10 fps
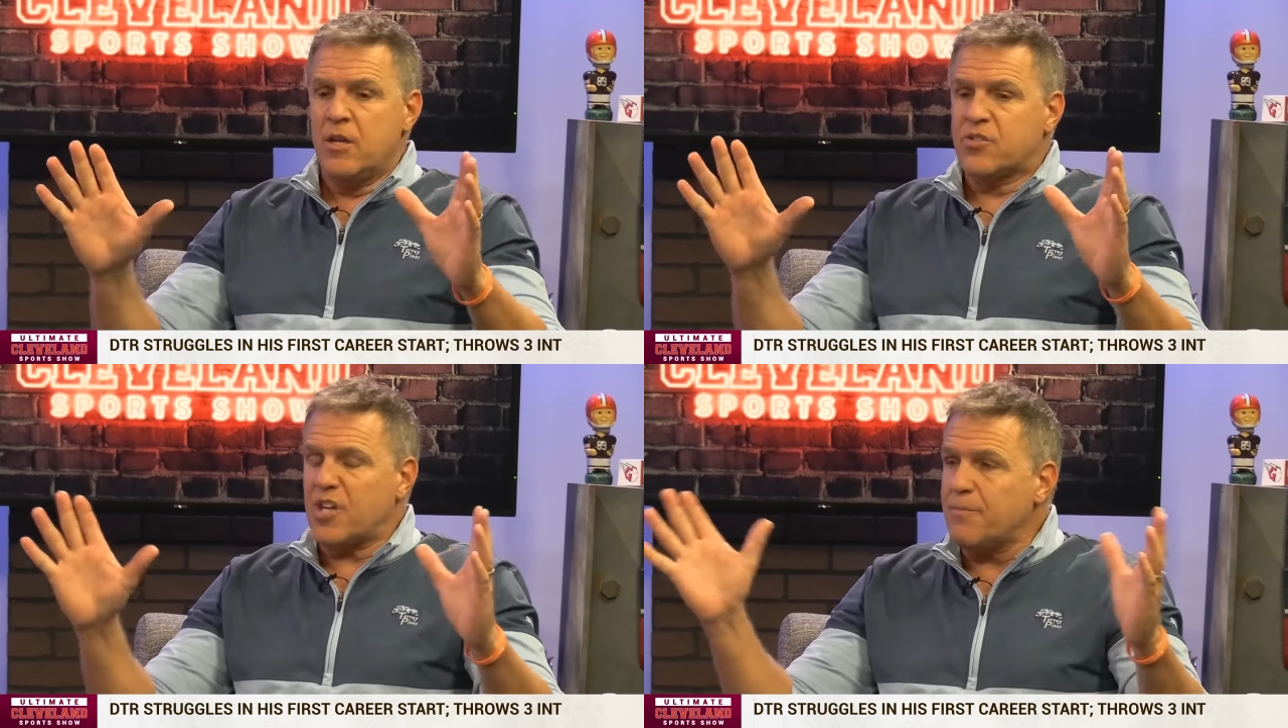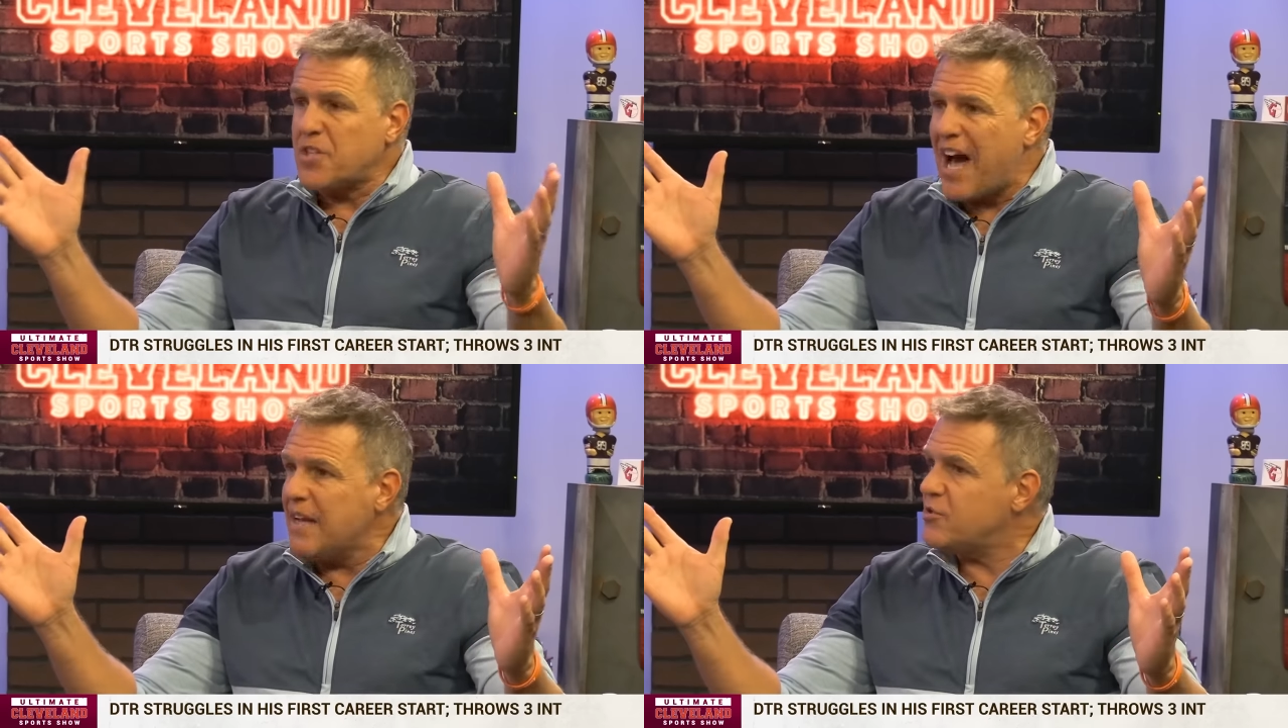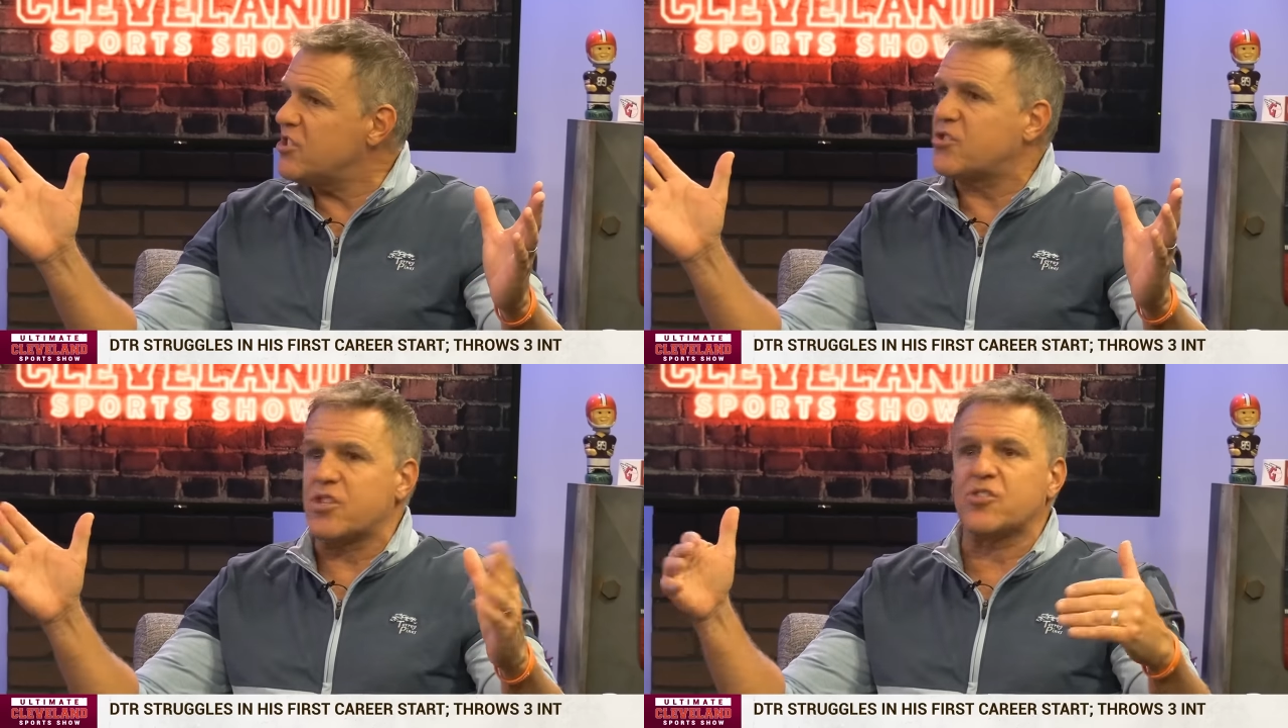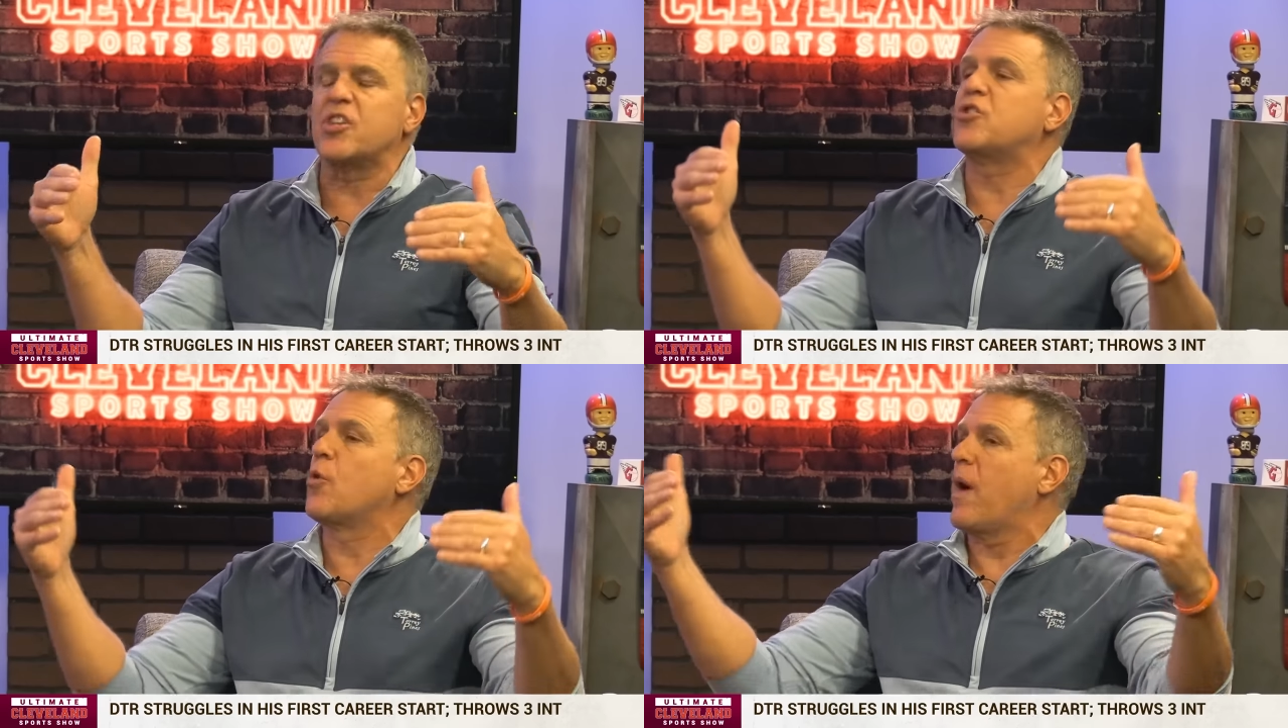sometimes it's the
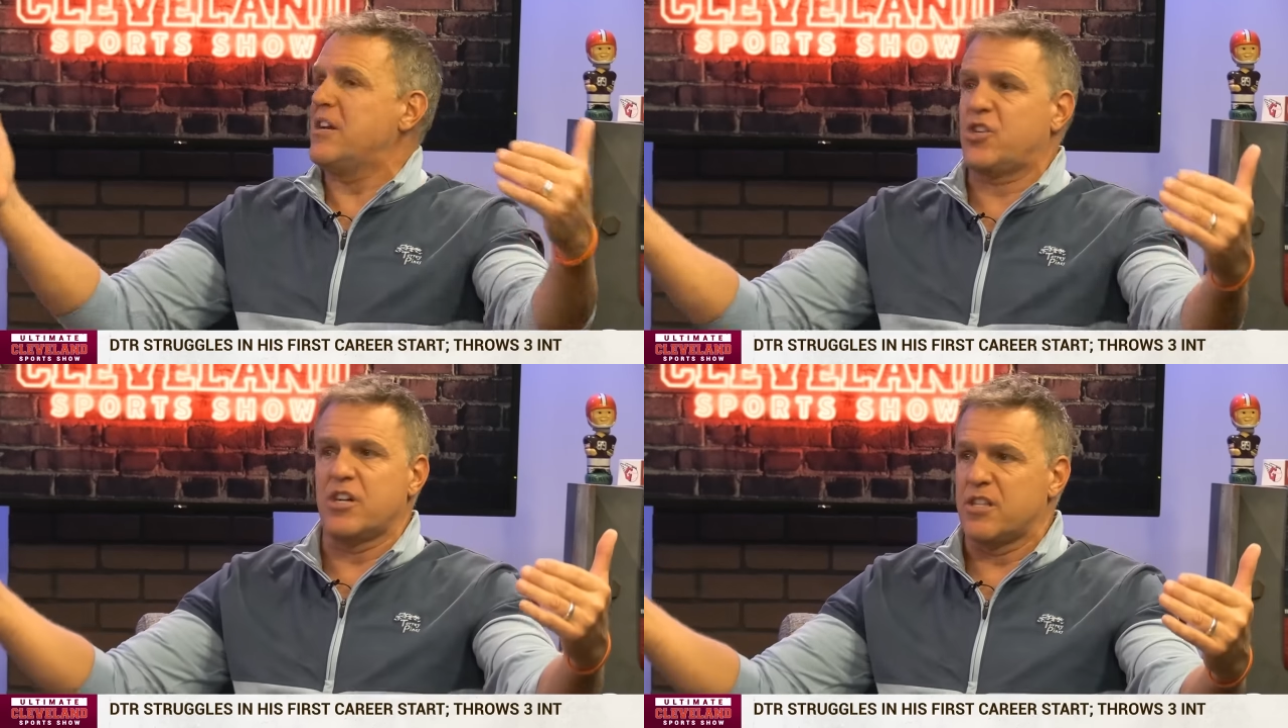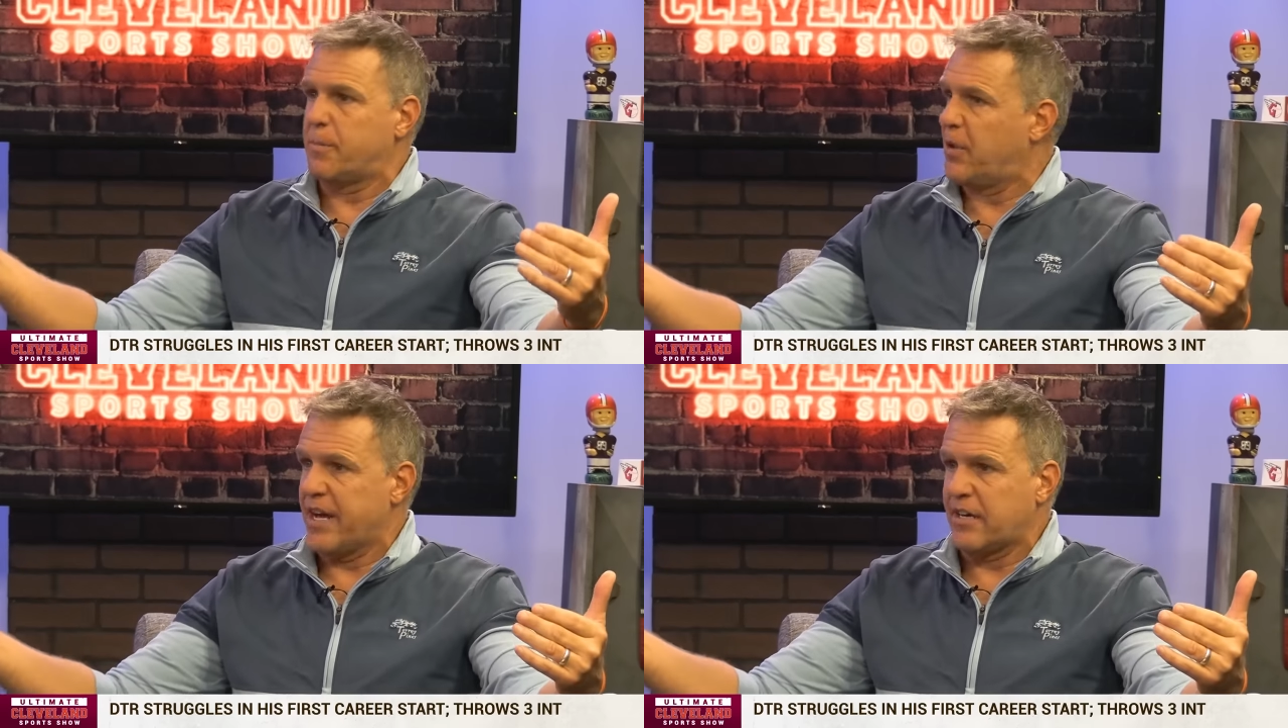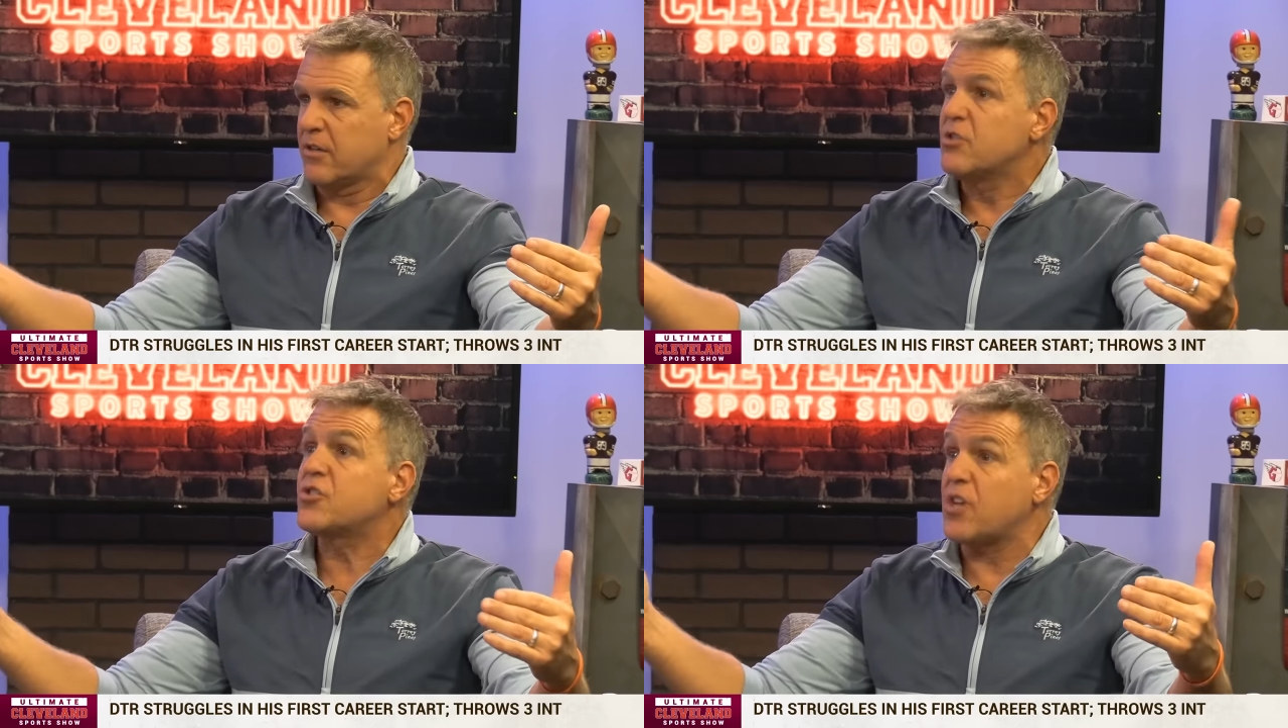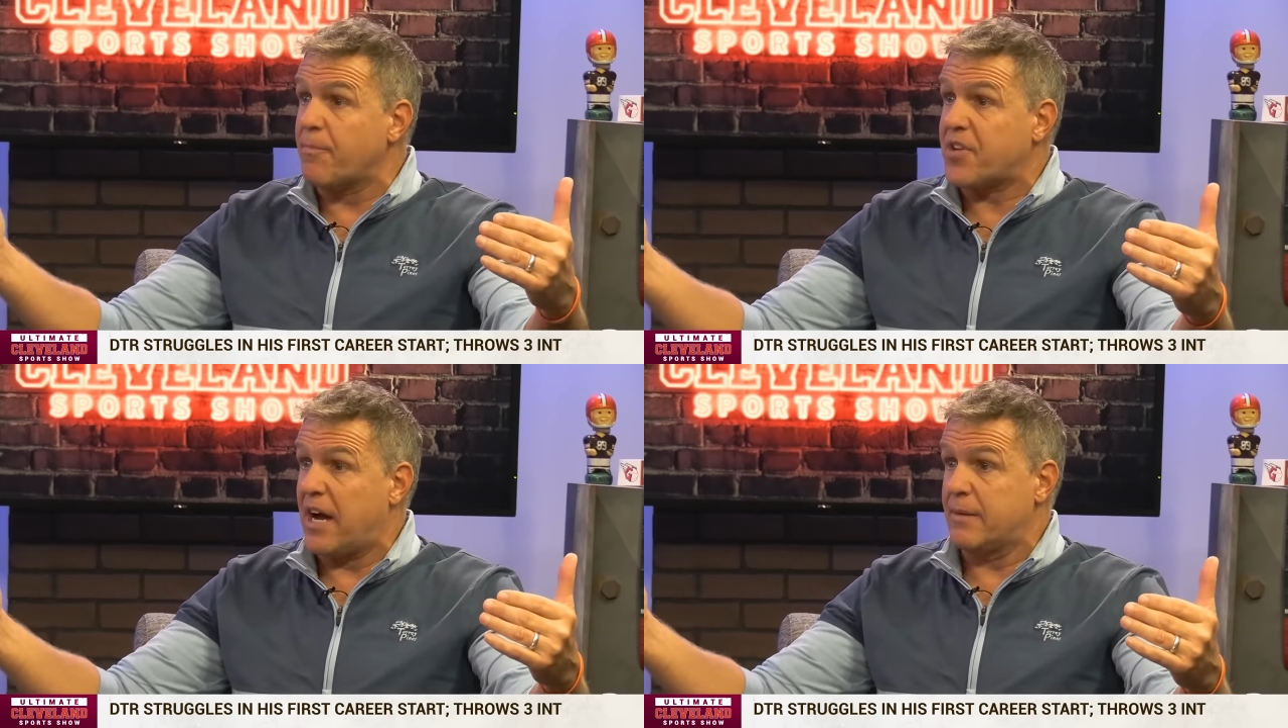situation and the player.
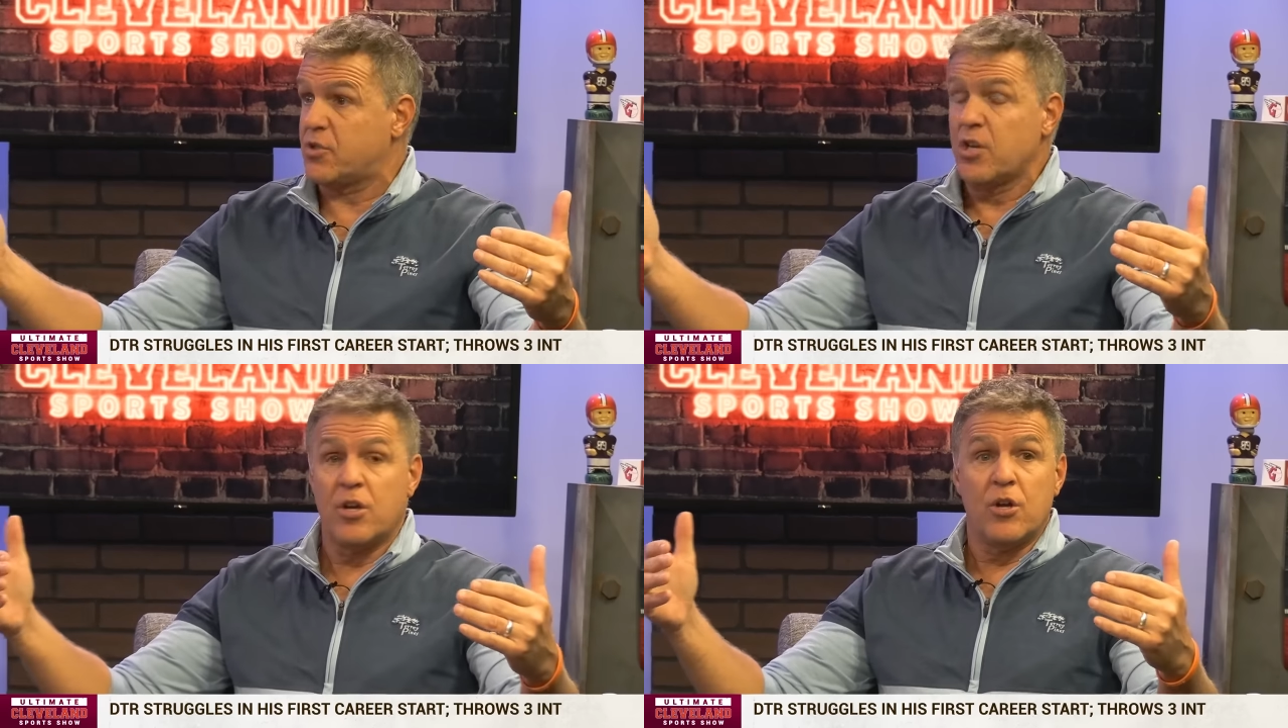Sometimes. So a